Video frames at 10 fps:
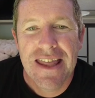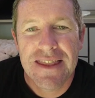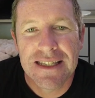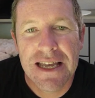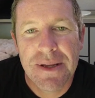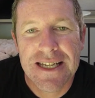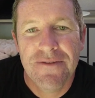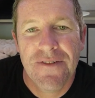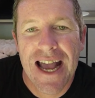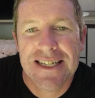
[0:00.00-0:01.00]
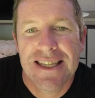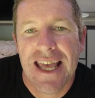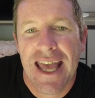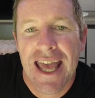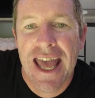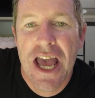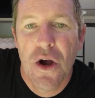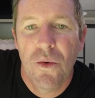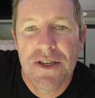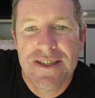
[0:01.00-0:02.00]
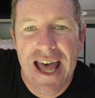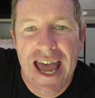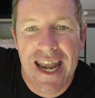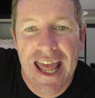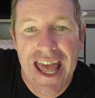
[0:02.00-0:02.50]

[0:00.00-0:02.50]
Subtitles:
The limiting factor there was that